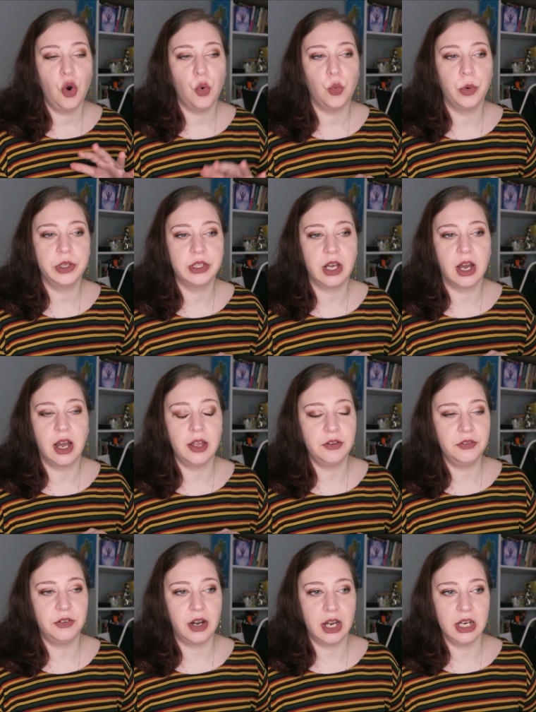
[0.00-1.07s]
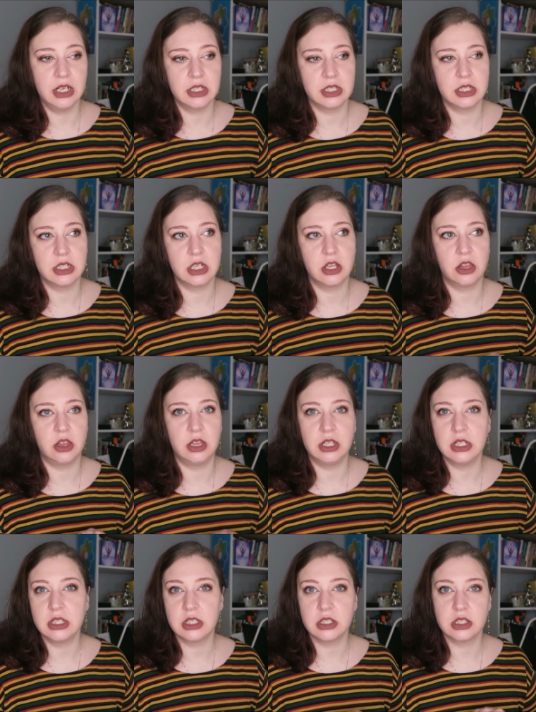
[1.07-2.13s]
what I find that
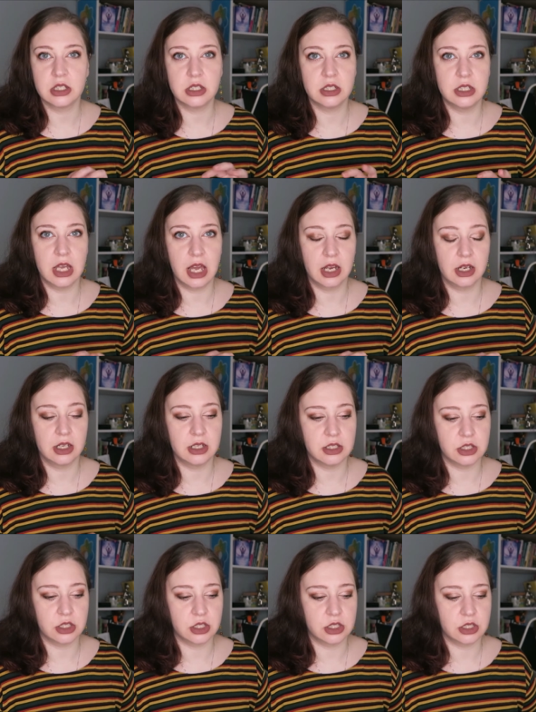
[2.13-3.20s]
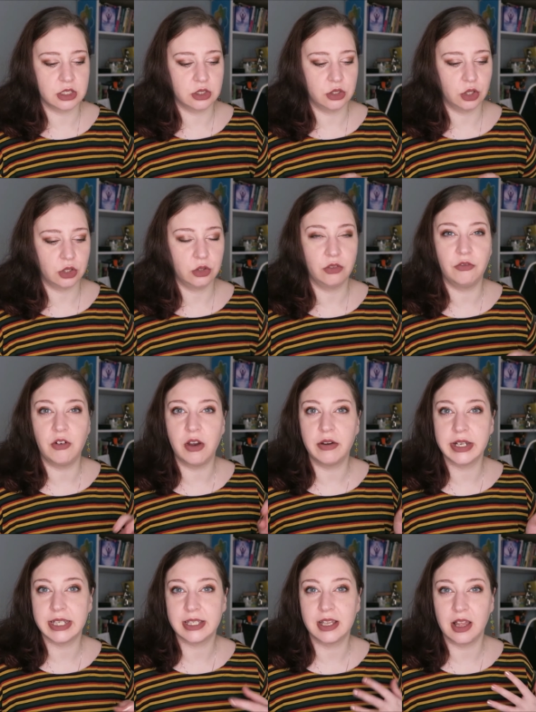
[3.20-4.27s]
this deck is not
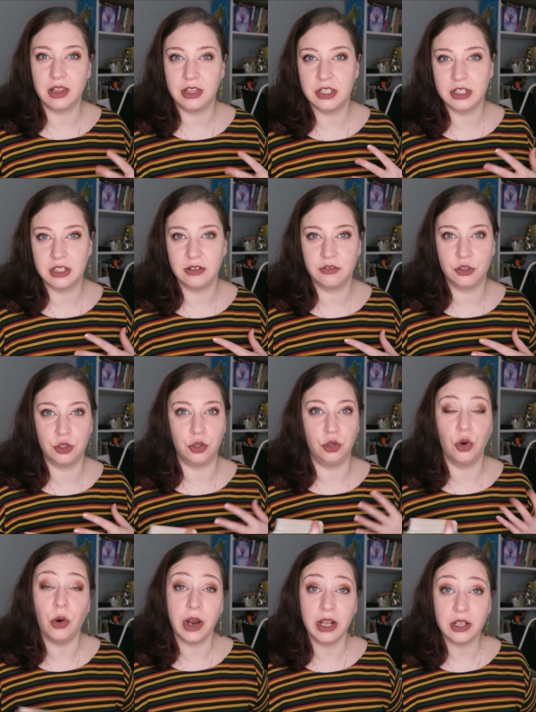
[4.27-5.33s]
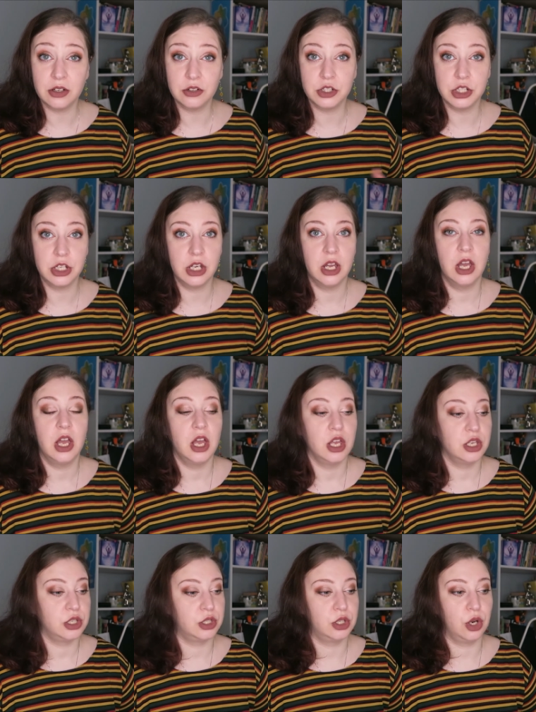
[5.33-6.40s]
very sensitive to your energy.
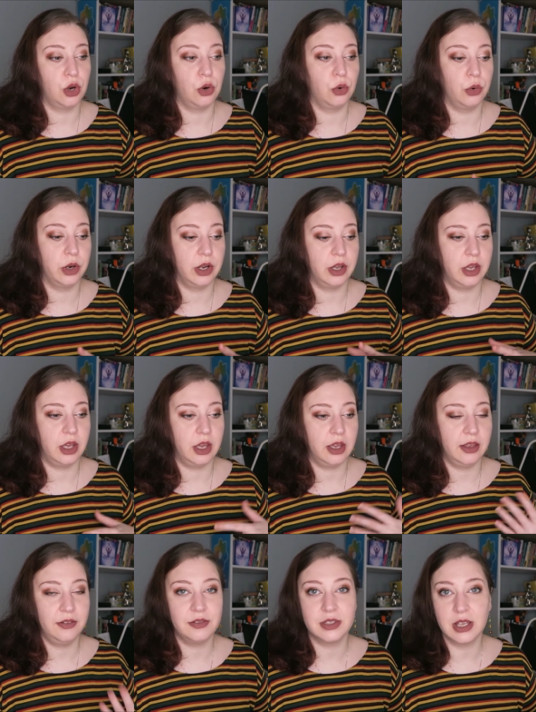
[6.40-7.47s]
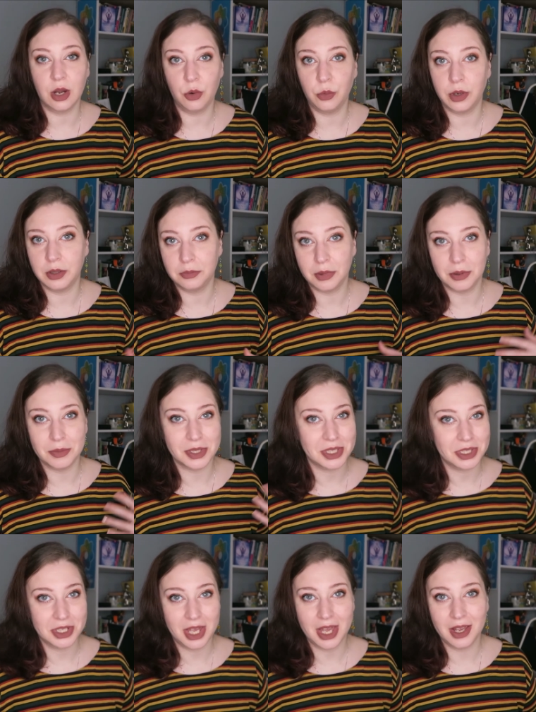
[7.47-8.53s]
So if someone by
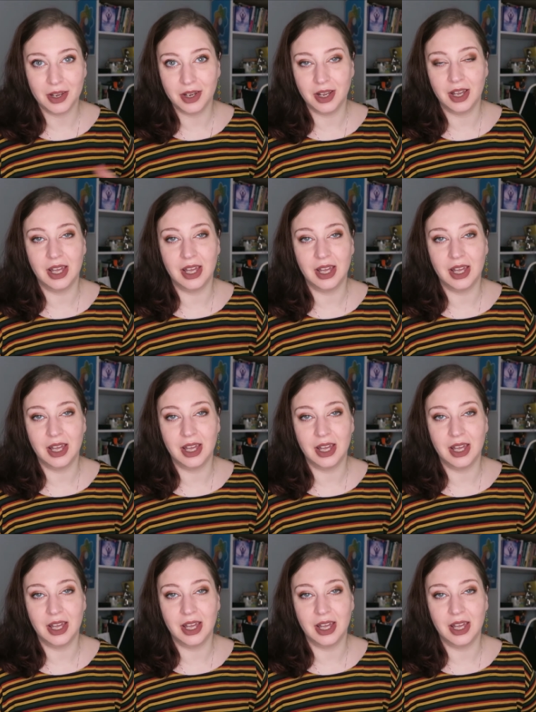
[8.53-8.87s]
mistake